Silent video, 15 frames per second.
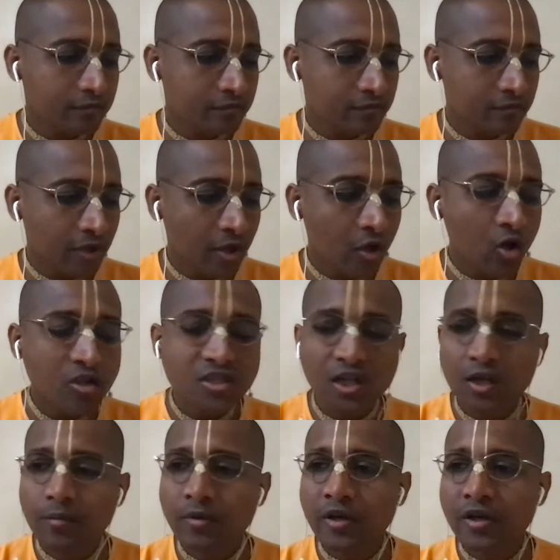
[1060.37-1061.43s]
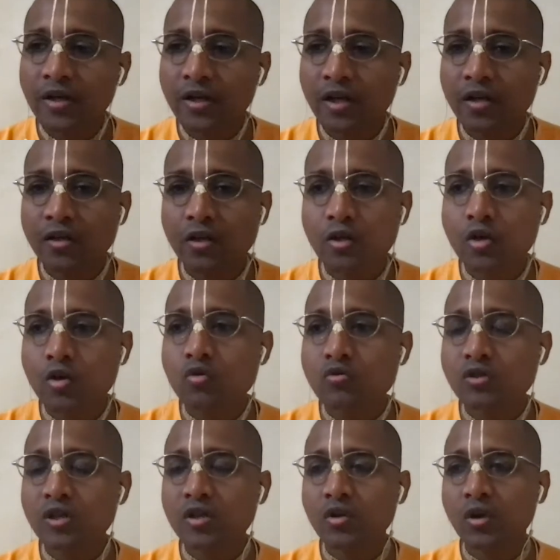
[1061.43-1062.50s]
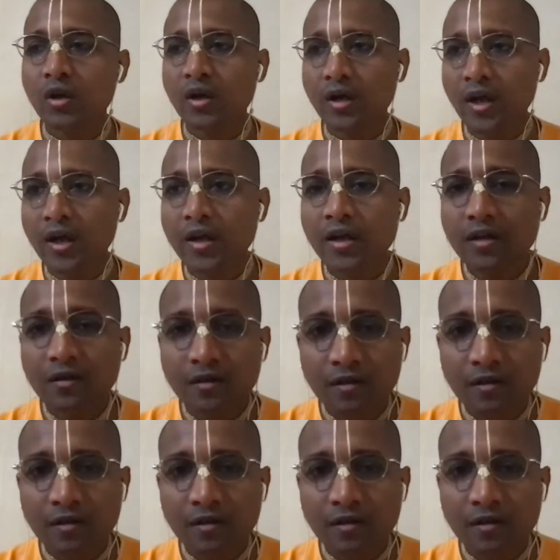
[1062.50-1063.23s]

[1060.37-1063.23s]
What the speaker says: we are not celebrating at the news that you are retiring.